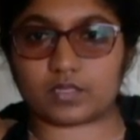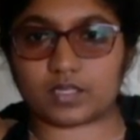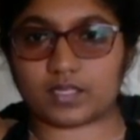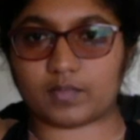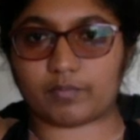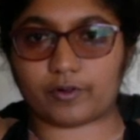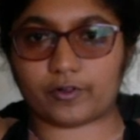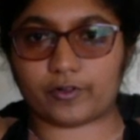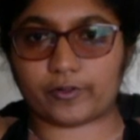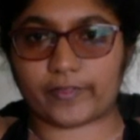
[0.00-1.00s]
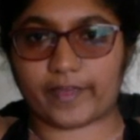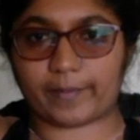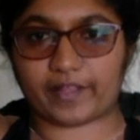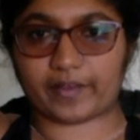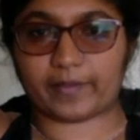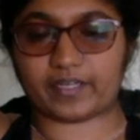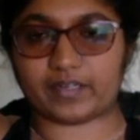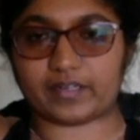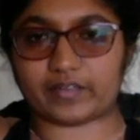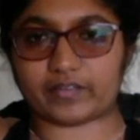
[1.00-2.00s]
And pull that belly button
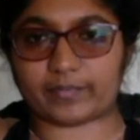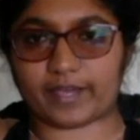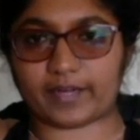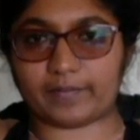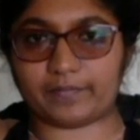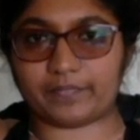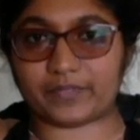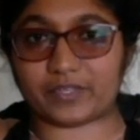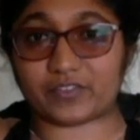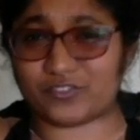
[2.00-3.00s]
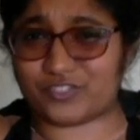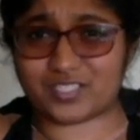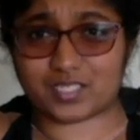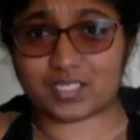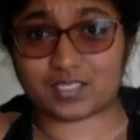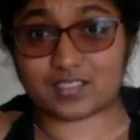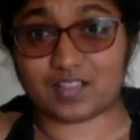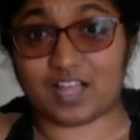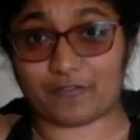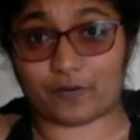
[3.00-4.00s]
into the spine. So just this is a
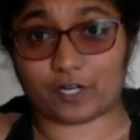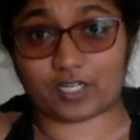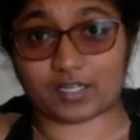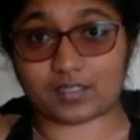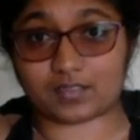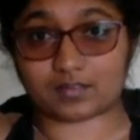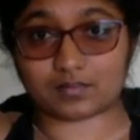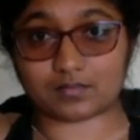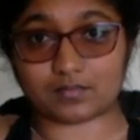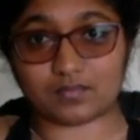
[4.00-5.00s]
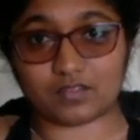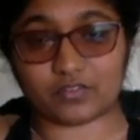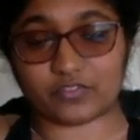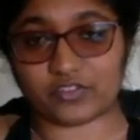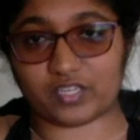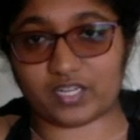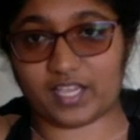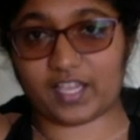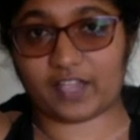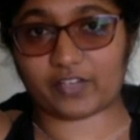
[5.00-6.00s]
lot of work. So you can
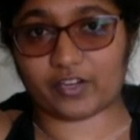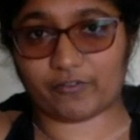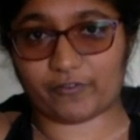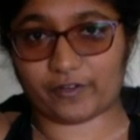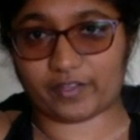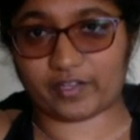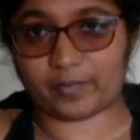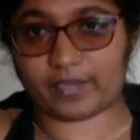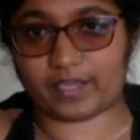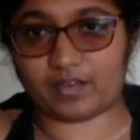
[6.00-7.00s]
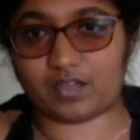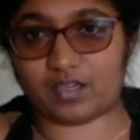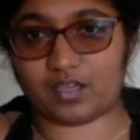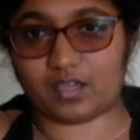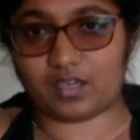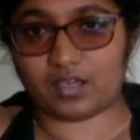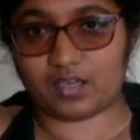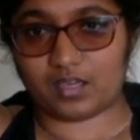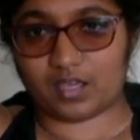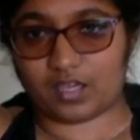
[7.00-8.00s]
hang out here for a little bit
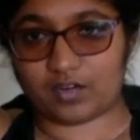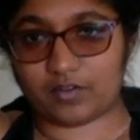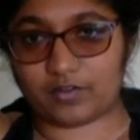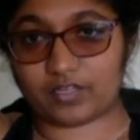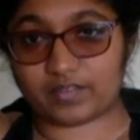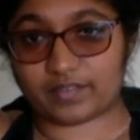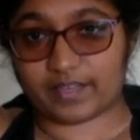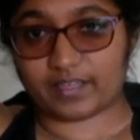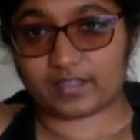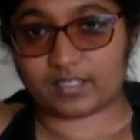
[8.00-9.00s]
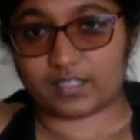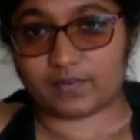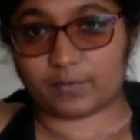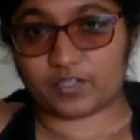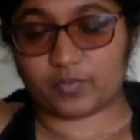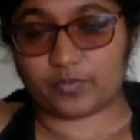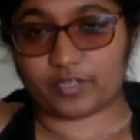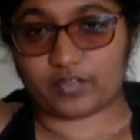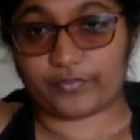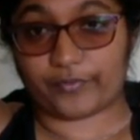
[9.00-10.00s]
and notice that even when you
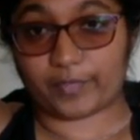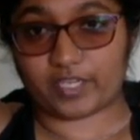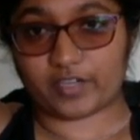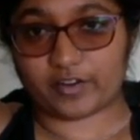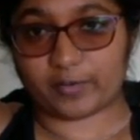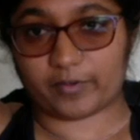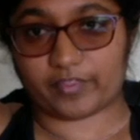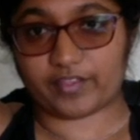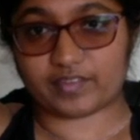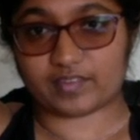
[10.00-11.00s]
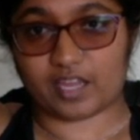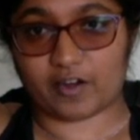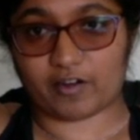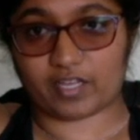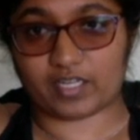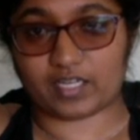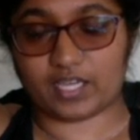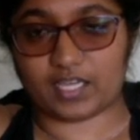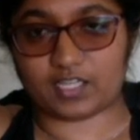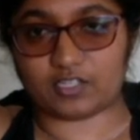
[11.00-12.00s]
breathe from here with this area
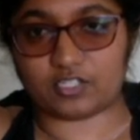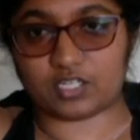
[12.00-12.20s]
engaged,